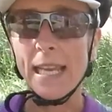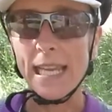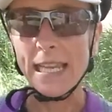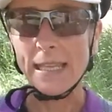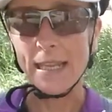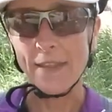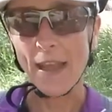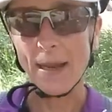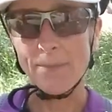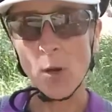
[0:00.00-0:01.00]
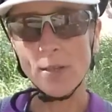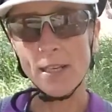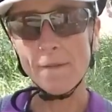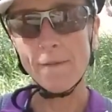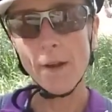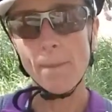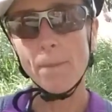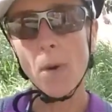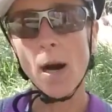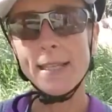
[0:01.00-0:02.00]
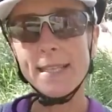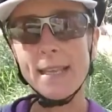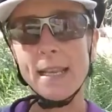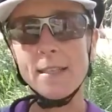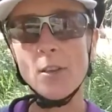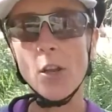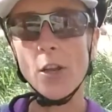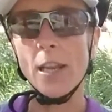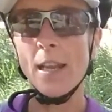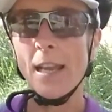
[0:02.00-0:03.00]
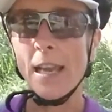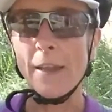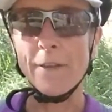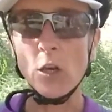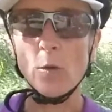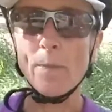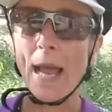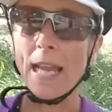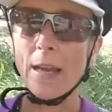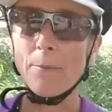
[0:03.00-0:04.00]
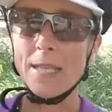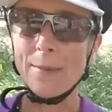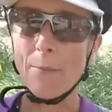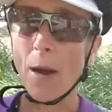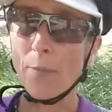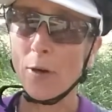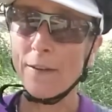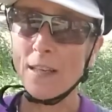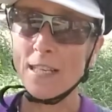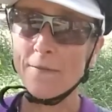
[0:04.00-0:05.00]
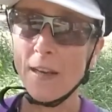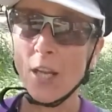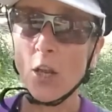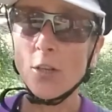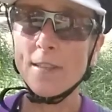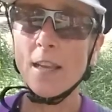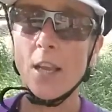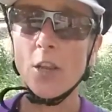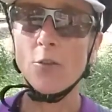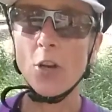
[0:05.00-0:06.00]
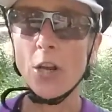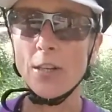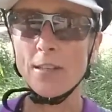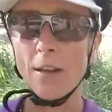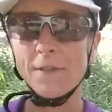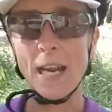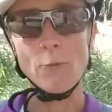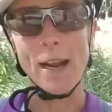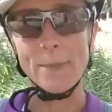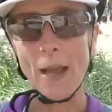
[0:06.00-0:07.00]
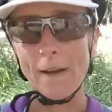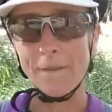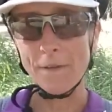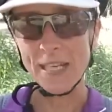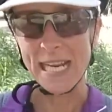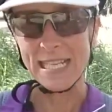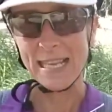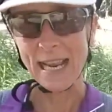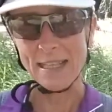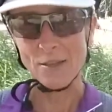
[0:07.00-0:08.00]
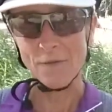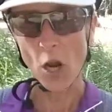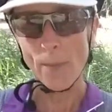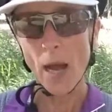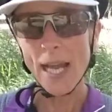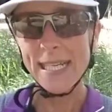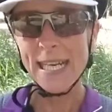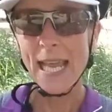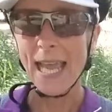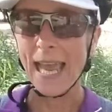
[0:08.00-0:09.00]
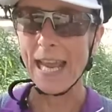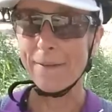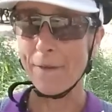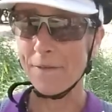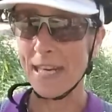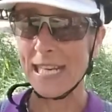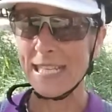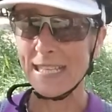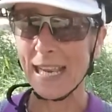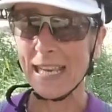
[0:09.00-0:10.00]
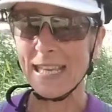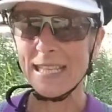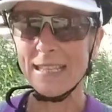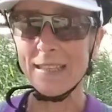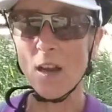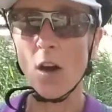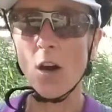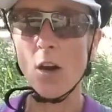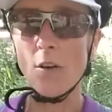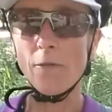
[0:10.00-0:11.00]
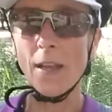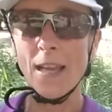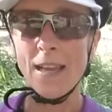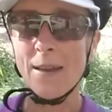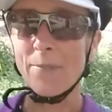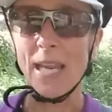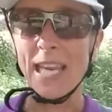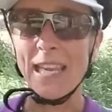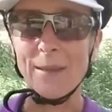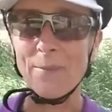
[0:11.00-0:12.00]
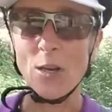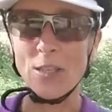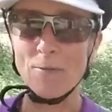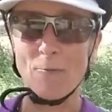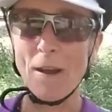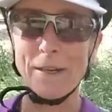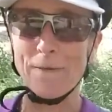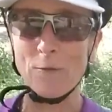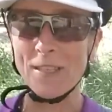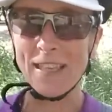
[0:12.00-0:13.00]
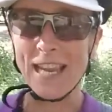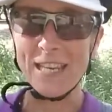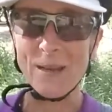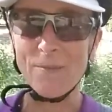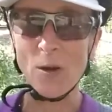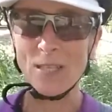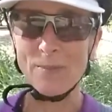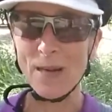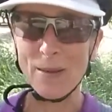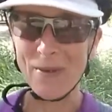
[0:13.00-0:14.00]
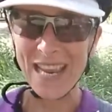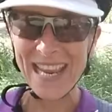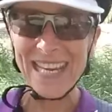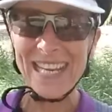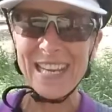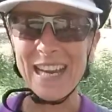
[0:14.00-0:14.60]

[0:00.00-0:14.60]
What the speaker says: in that positive mindset. So if you look back at some of my previous videos, you'll notice I've done one about 15 seconds of no mind and 15 seconds of being in the most wonderful state you can possibly be in,